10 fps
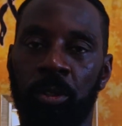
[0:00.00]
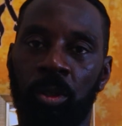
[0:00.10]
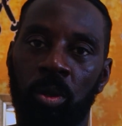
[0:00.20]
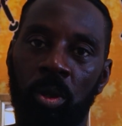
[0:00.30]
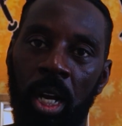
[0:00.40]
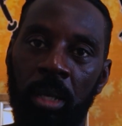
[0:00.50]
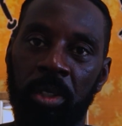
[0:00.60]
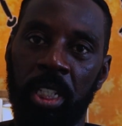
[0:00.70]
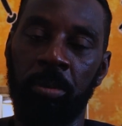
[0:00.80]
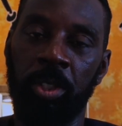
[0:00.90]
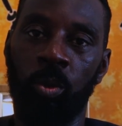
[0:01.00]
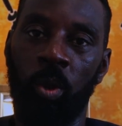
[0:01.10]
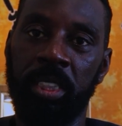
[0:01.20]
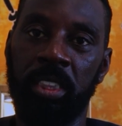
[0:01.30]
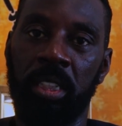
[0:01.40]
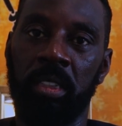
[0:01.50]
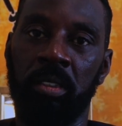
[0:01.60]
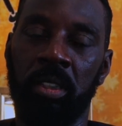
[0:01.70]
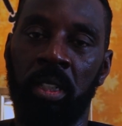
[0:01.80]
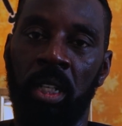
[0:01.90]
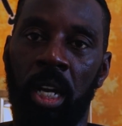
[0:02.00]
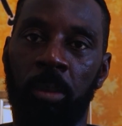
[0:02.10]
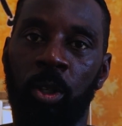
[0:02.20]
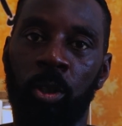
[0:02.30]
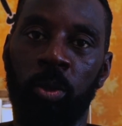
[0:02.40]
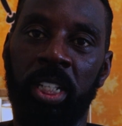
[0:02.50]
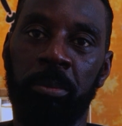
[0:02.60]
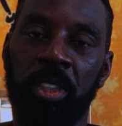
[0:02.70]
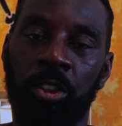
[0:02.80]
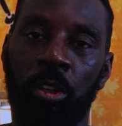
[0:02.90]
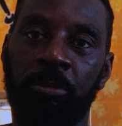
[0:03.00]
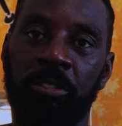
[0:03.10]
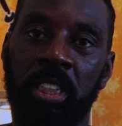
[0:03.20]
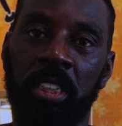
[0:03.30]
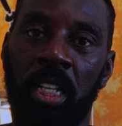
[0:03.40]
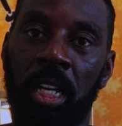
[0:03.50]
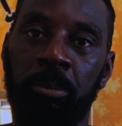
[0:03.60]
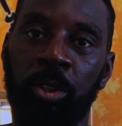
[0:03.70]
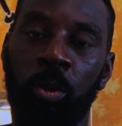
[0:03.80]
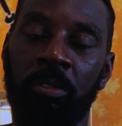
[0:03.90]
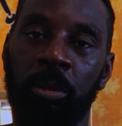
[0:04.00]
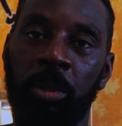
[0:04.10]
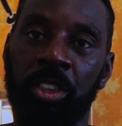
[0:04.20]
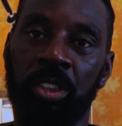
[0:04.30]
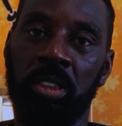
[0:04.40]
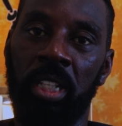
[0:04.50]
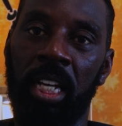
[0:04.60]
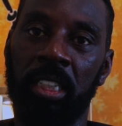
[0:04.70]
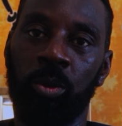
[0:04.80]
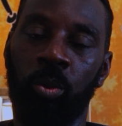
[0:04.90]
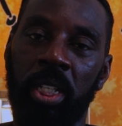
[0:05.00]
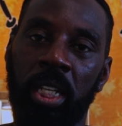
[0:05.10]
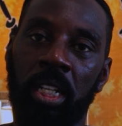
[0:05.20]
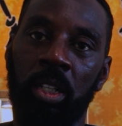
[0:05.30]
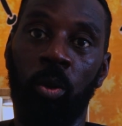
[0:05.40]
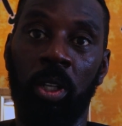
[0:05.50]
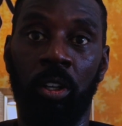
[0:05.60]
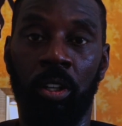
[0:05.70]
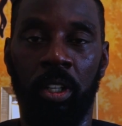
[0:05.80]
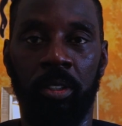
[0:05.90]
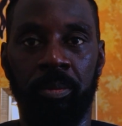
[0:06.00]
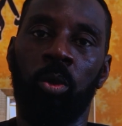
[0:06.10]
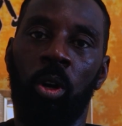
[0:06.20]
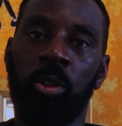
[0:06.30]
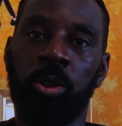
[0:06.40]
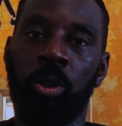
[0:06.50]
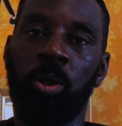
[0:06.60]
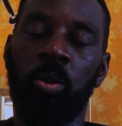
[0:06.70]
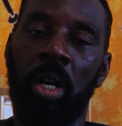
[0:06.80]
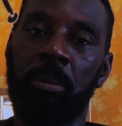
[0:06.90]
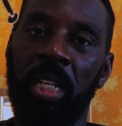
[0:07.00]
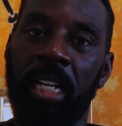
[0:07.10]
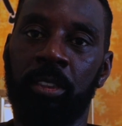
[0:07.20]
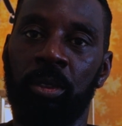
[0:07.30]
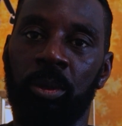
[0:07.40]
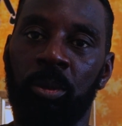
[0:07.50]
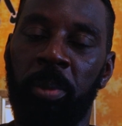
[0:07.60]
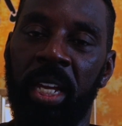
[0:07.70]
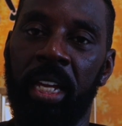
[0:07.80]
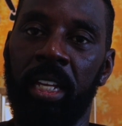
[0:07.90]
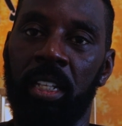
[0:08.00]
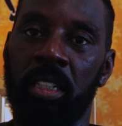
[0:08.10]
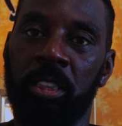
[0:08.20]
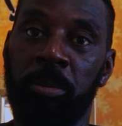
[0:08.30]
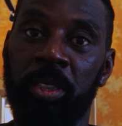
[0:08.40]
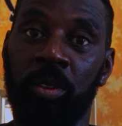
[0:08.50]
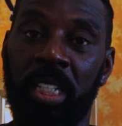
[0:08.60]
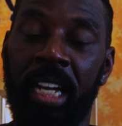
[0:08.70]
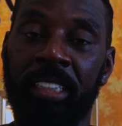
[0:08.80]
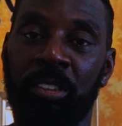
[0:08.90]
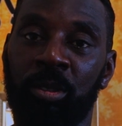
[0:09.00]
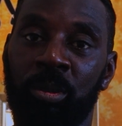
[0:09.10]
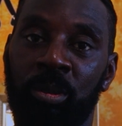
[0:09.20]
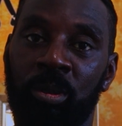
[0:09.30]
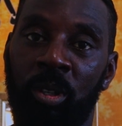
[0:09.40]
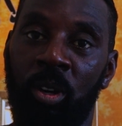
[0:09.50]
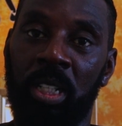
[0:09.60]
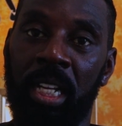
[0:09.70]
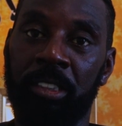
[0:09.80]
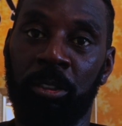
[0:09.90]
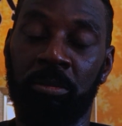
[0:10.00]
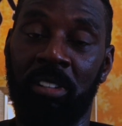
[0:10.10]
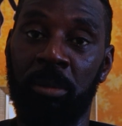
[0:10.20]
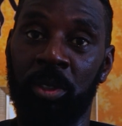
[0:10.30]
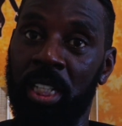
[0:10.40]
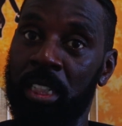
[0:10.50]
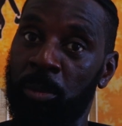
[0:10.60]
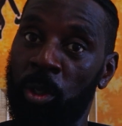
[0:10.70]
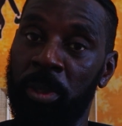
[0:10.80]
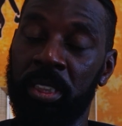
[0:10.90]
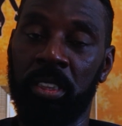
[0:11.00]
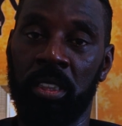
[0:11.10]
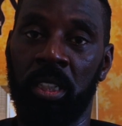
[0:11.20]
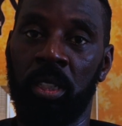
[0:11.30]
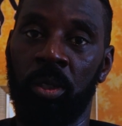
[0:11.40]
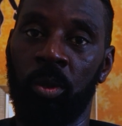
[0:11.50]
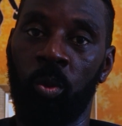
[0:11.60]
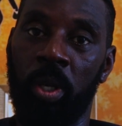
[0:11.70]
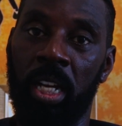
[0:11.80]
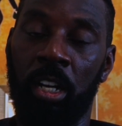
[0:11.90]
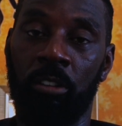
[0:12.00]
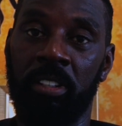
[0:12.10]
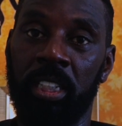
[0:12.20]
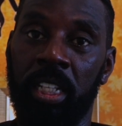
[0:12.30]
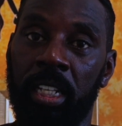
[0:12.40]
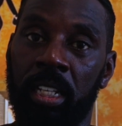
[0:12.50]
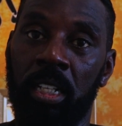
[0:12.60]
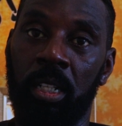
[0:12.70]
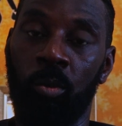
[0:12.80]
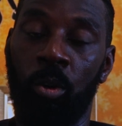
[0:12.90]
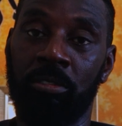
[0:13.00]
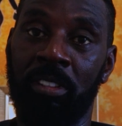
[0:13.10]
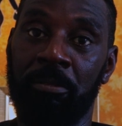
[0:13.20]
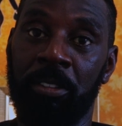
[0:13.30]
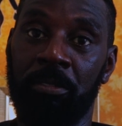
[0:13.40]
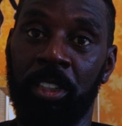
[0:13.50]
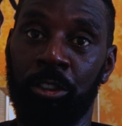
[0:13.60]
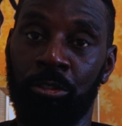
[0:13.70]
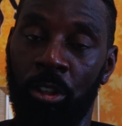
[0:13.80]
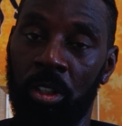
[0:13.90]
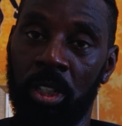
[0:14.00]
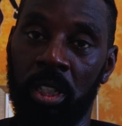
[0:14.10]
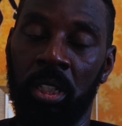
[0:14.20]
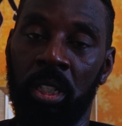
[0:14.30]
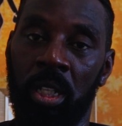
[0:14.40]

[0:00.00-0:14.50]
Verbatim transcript: for um, keeping you waiting um, because we keep discovering um, new information as we uh, go along. We'll also um, like to pay uh, special thanks to all our subscribers at the moment. We are currently uh, one hundred fifty strong.